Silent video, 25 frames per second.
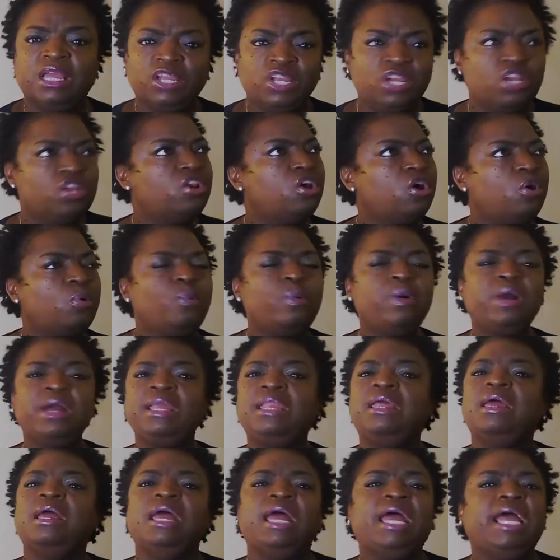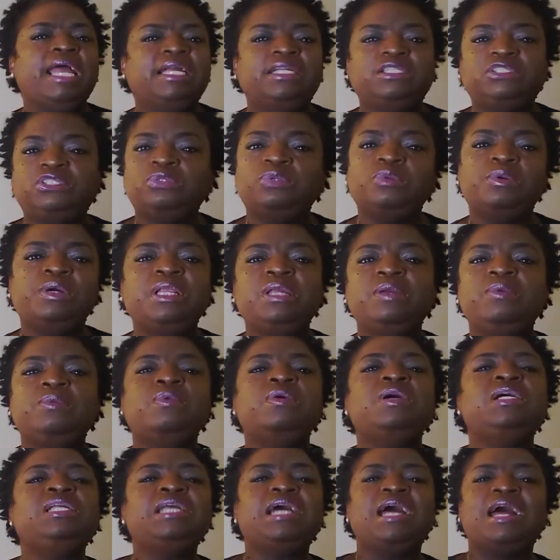You know what? At
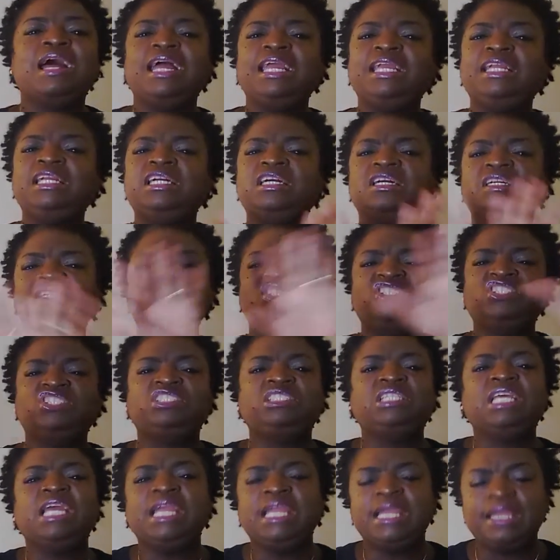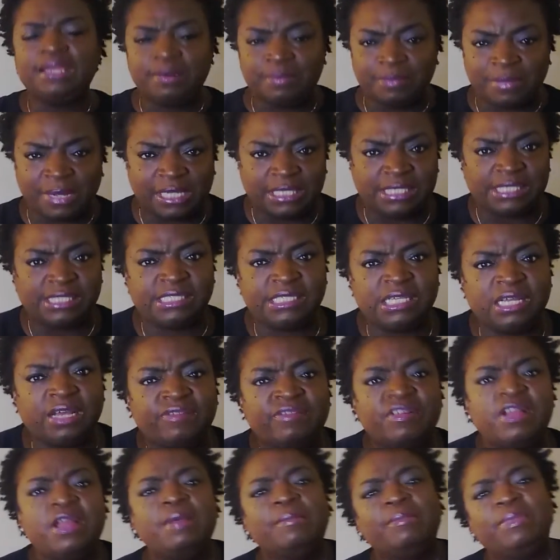21, I couldn't stand
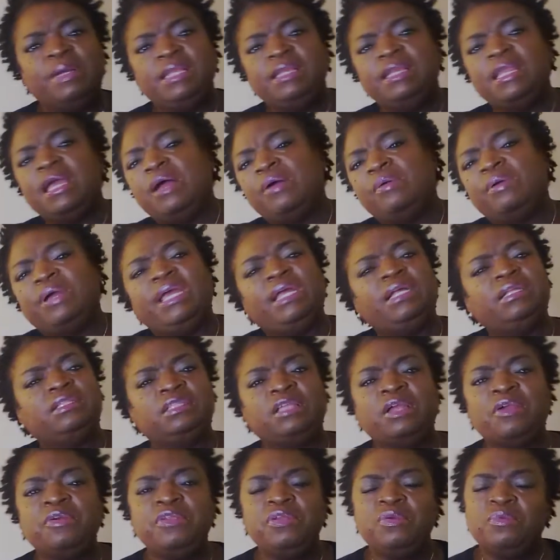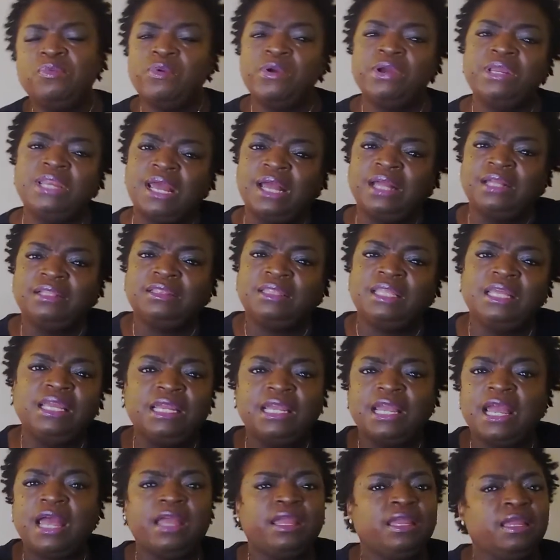myself. But now at 31, I
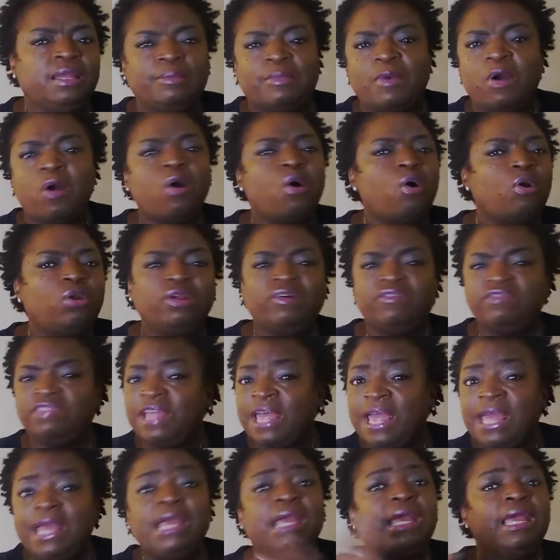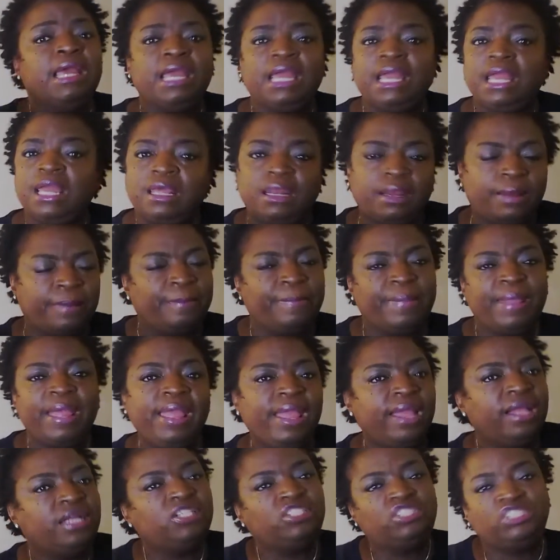think I am all of that in a
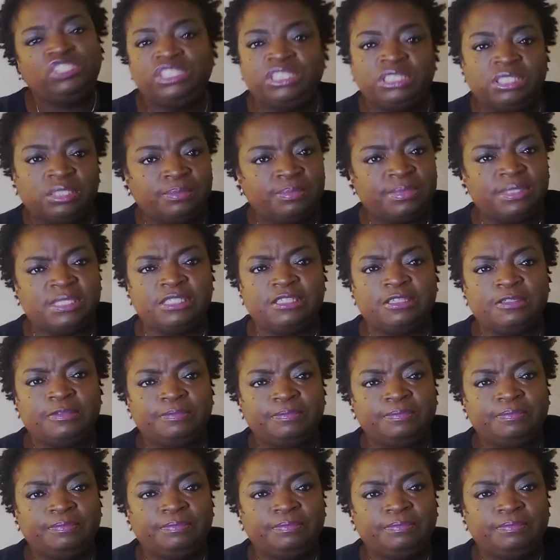bag of chips.